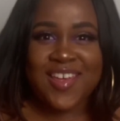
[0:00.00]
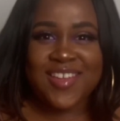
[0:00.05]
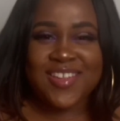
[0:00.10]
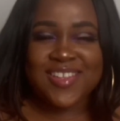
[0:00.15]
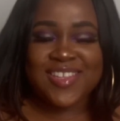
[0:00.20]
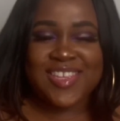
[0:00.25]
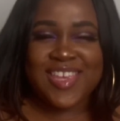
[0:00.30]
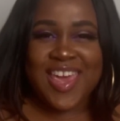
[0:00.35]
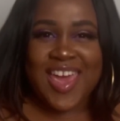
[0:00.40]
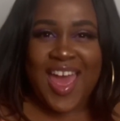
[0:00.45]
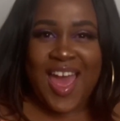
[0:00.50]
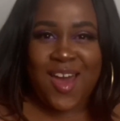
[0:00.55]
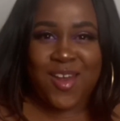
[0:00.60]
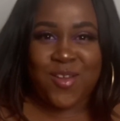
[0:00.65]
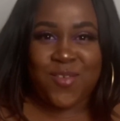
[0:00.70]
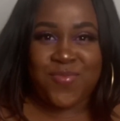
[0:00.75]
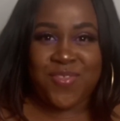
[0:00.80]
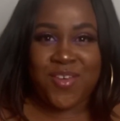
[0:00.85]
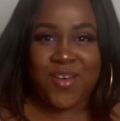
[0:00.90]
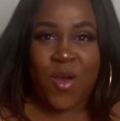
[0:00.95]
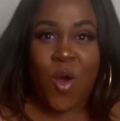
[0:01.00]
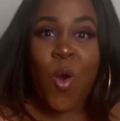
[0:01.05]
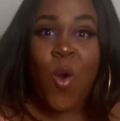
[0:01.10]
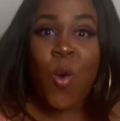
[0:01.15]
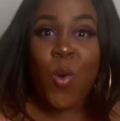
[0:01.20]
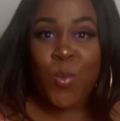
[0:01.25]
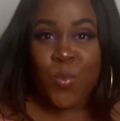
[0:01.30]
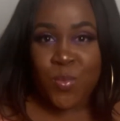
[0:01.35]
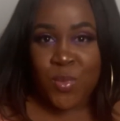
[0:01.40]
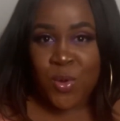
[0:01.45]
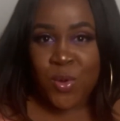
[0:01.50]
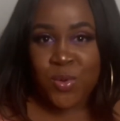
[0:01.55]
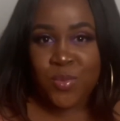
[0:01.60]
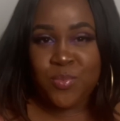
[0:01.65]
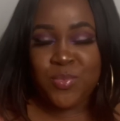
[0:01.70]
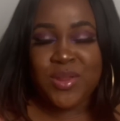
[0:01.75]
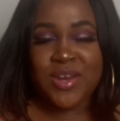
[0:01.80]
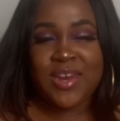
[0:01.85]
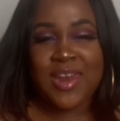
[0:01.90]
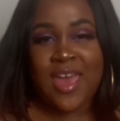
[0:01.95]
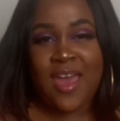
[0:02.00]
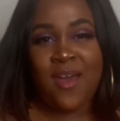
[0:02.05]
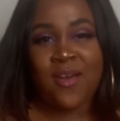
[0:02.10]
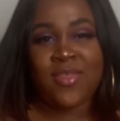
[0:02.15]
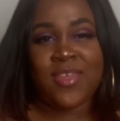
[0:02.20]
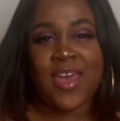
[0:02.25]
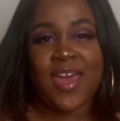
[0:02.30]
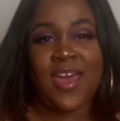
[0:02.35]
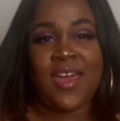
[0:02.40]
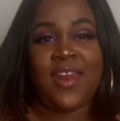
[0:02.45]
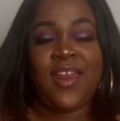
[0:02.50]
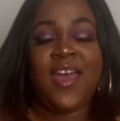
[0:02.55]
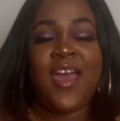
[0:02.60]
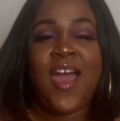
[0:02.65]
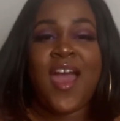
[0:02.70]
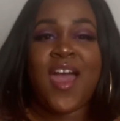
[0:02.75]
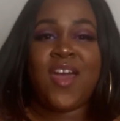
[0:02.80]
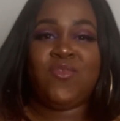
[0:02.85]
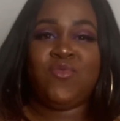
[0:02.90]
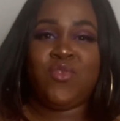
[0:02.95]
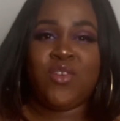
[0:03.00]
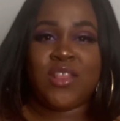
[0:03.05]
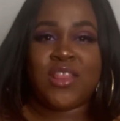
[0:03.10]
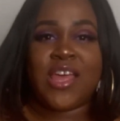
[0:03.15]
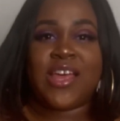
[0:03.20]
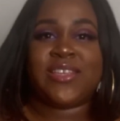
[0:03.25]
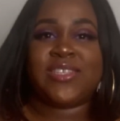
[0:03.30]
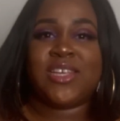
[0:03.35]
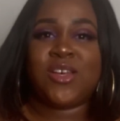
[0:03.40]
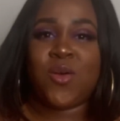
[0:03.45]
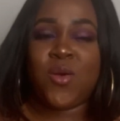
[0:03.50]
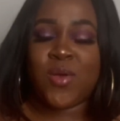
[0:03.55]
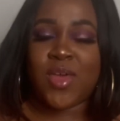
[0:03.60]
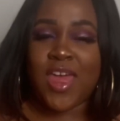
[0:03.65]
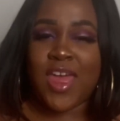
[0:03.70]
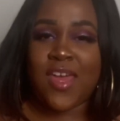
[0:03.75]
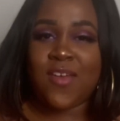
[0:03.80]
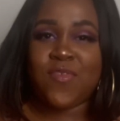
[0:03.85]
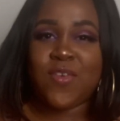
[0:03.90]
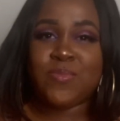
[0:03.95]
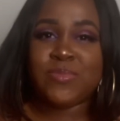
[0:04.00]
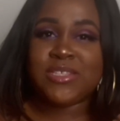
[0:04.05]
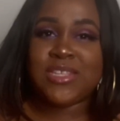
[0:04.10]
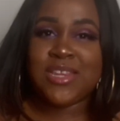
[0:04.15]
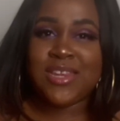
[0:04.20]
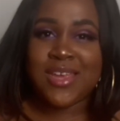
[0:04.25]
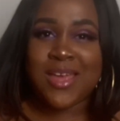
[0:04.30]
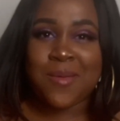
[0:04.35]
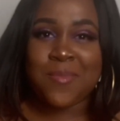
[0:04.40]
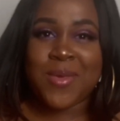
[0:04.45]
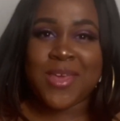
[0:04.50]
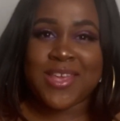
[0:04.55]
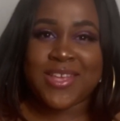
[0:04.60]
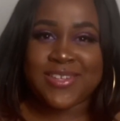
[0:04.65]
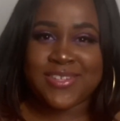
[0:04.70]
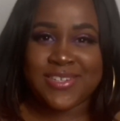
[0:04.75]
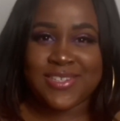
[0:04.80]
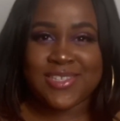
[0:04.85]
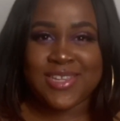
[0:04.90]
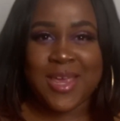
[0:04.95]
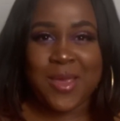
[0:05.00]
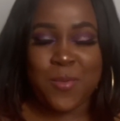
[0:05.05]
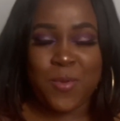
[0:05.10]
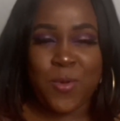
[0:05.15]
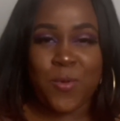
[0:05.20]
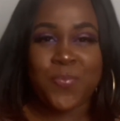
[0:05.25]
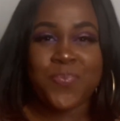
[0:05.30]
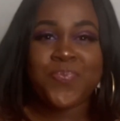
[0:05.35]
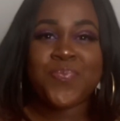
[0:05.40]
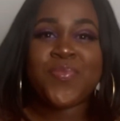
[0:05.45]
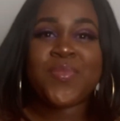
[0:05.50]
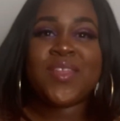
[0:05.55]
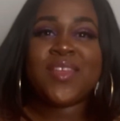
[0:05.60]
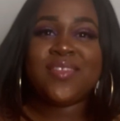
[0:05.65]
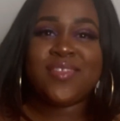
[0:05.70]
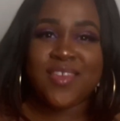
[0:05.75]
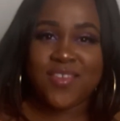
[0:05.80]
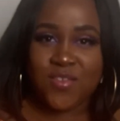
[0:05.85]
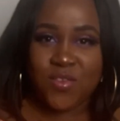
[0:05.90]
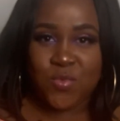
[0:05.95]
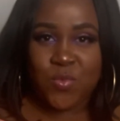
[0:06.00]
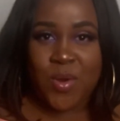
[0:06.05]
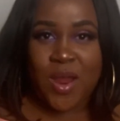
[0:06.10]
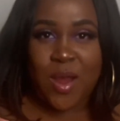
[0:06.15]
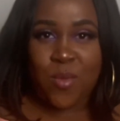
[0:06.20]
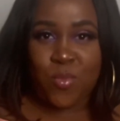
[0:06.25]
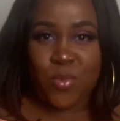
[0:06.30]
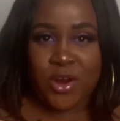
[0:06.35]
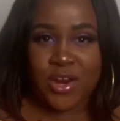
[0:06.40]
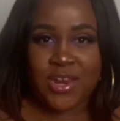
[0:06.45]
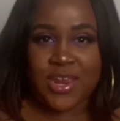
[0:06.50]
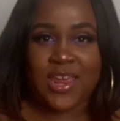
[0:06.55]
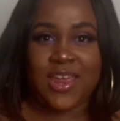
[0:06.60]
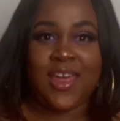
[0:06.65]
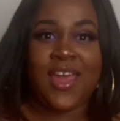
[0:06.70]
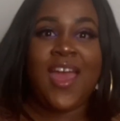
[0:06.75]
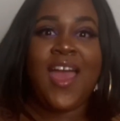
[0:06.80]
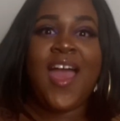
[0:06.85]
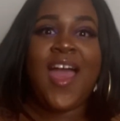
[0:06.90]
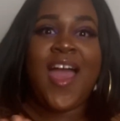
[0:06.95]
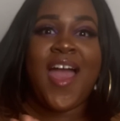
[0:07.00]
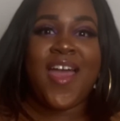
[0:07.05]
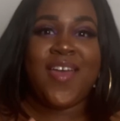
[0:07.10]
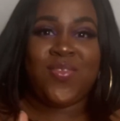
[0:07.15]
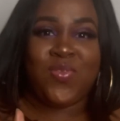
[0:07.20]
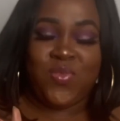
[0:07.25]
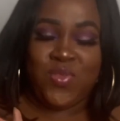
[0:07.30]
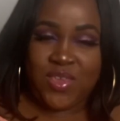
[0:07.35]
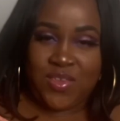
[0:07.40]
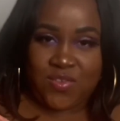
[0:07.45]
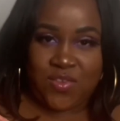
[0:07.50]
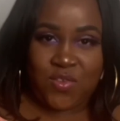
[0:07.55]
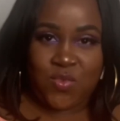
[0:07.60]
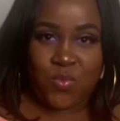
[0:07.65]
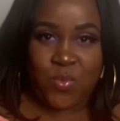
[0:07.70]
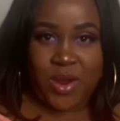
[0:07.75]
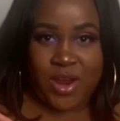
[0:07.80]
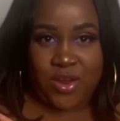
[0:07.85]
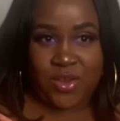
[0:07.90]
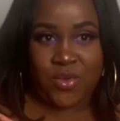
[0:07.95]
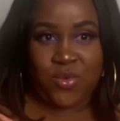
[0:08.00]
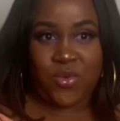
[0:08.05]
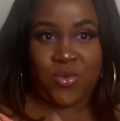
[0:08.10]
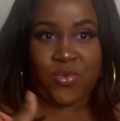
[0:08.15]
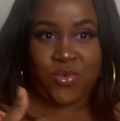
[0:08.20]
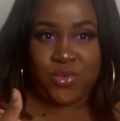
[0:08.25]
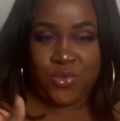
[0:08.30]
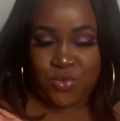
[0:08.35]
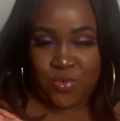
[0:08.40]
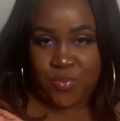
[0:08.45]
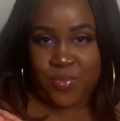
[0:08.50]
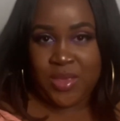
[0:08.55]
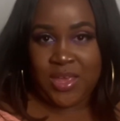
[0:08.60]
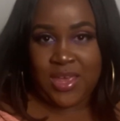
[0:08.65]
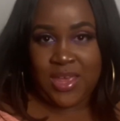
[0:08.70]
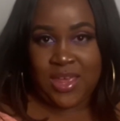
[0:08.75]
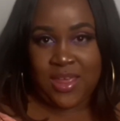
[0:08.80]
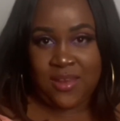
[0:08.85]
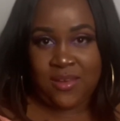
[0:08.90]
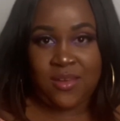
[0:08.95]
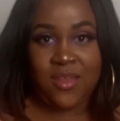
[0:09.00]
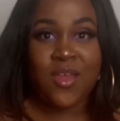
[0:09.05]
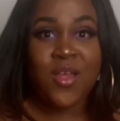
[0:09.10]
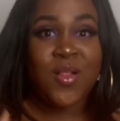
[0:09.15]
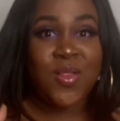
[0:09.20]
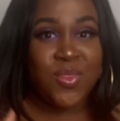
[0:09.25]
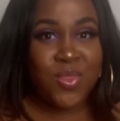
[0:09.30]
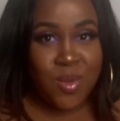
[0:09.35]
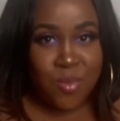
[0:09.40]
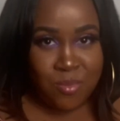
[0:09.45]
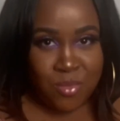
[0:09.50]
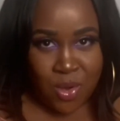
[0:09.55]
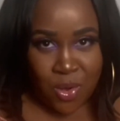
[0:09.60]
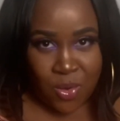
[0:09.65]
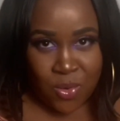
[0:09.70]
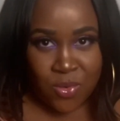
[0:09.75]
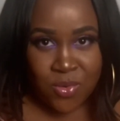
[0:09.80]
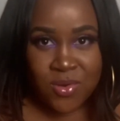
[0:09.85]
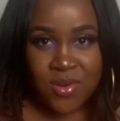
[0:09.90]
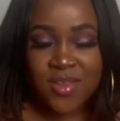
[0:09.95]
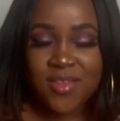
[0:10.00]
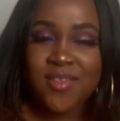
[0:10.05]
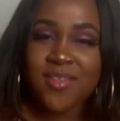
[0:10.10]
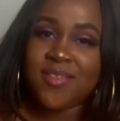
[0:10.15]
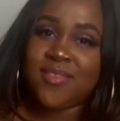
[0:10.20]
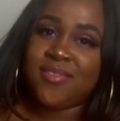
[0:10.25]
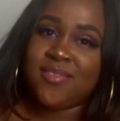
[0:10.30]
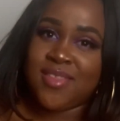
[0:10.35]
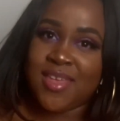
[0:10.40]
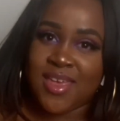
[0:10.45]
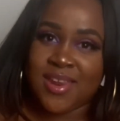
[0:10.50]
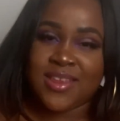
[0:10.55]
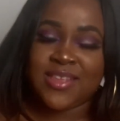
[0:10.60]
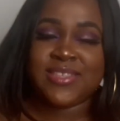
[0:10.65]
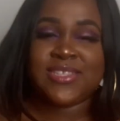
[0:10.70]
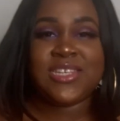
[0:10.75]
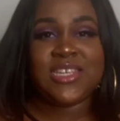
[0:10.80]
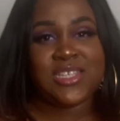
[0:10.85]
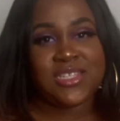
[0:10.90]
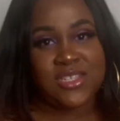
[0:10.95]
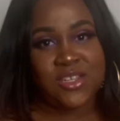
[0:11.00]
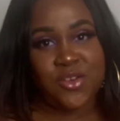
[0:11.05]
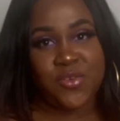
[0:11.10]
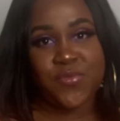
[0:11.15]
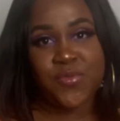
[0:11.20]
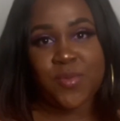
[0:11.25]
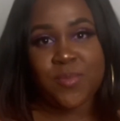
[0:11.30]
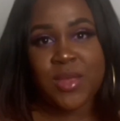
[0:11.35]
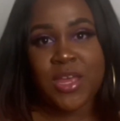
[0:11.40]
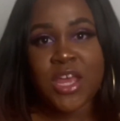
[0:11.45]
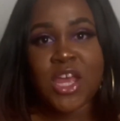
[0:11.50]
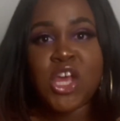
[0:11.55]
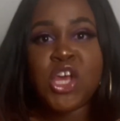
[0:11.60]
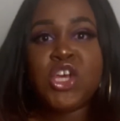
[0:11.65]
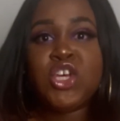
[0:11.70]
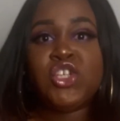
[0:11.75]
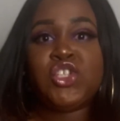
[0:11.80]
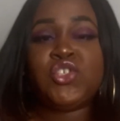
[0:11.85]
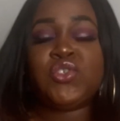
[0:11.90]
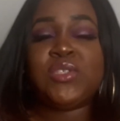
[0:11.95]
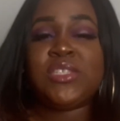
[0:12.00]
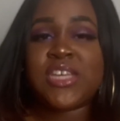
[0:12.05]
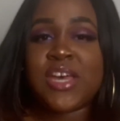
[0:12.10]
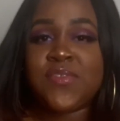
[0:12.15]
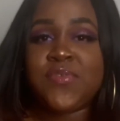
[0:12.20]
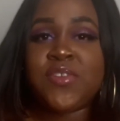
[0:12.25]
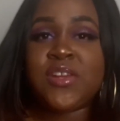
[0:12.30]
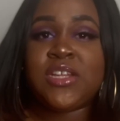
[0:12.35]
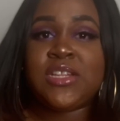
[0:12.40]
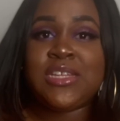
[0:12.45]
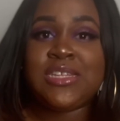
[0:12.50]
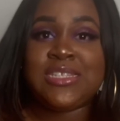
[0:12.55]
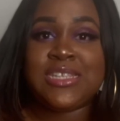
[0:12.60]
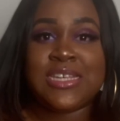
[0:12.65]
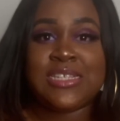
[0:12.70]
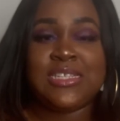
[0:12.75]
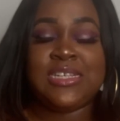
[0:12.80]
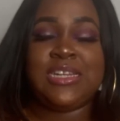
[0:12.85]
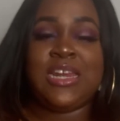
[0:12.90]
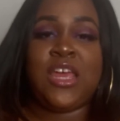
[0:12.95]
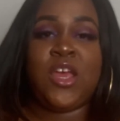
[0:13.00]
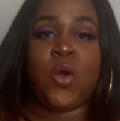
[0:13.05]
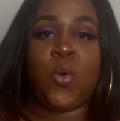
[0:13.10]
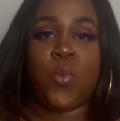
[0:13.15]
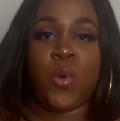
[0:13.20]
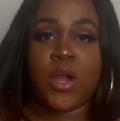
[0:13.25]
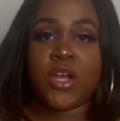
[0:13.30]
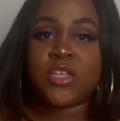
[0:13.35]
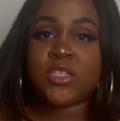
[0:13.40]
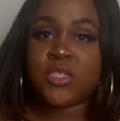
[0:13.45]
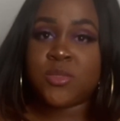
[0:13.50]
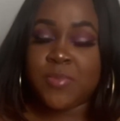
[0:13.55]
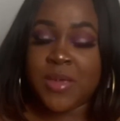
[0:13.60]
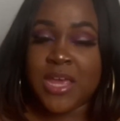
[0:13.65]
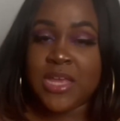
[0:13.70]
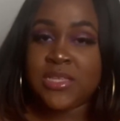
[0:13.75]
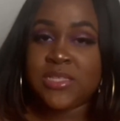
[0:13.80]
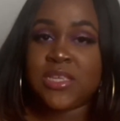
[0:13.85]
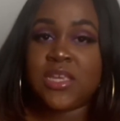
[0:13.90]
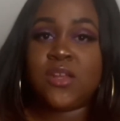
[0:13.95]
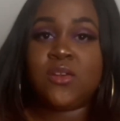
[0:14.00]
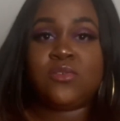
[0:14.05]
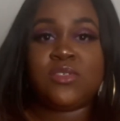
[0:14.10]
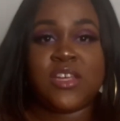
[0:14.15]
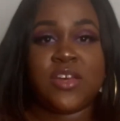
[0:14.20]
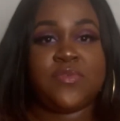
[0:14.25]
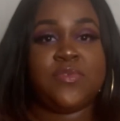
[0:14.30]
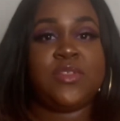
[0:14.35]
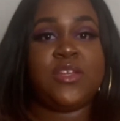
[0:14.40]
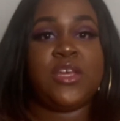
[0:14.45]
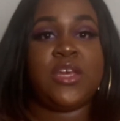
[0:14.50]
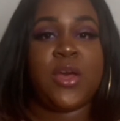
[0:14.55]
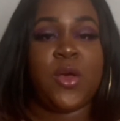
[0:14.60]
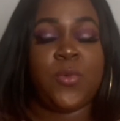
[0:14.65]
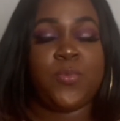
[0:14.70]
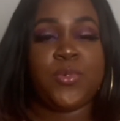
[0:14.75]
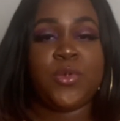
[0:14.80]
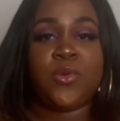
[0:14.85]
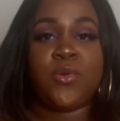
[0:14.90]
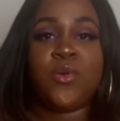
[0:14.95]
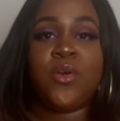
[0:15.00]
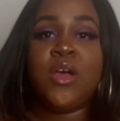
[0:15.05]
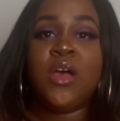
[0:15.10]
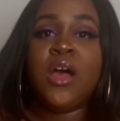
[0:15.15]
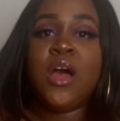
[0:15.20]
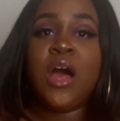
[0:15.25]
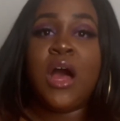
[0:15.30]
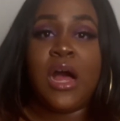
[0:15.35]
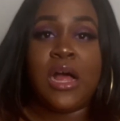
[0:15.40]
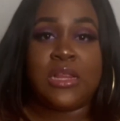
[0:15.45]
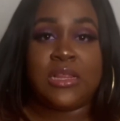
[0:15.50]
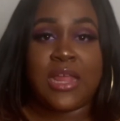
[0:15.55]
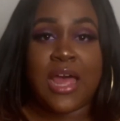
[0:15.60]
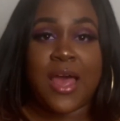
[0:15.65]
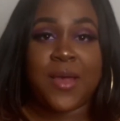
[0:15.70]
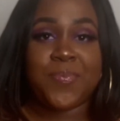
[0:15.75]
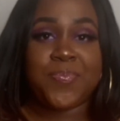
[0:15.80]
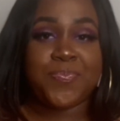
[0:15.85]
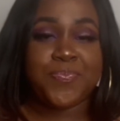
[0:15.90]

get out of the home mode. But now that I've realized, like, okay, if I'm sitting at my kitchen table, this is where I'm working, and this is where you'll be in the mode, then it's easier for me. So definitely designate a workspace. It'll definitely help you a lot.